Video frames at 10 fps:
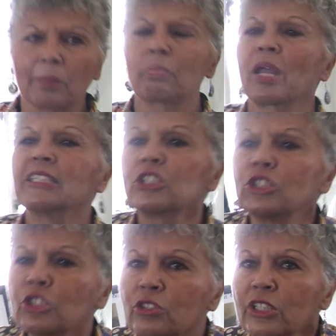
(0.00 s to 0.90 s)

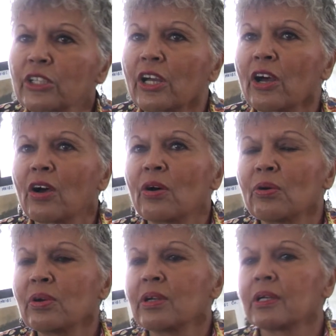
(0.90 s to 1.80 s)
places you could
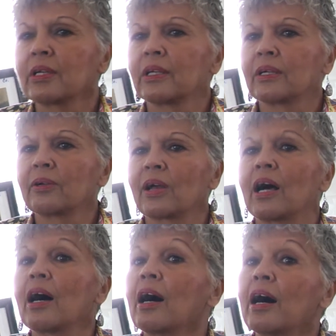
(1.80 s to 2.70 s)
go,
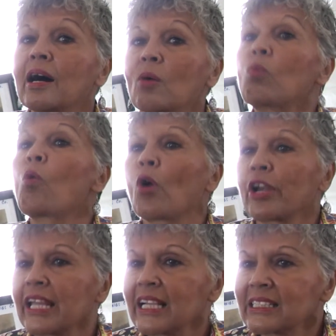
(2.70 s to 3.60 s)

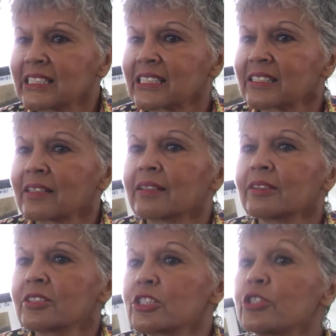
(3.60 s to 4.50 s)
warnings
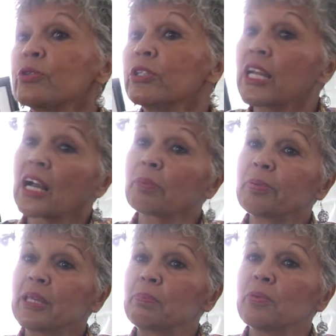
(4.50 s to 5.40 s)
to young
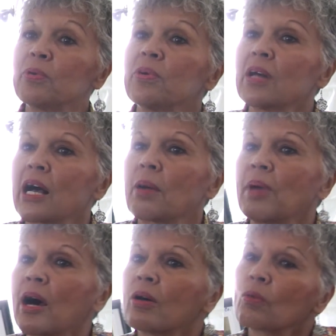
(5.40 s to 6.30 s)
people
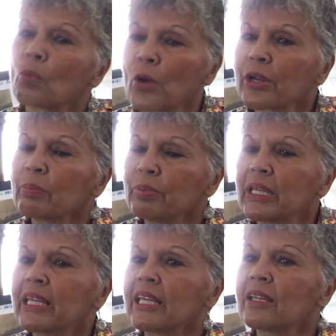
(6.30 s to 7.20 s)
about where to
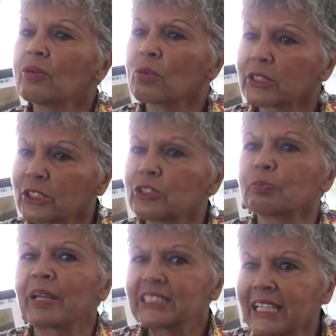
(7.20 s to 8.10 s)
be,
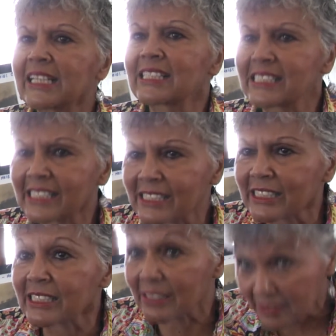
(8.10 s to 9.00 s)
especially in the
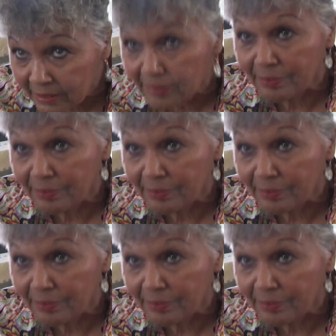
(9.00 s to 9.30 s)
60s.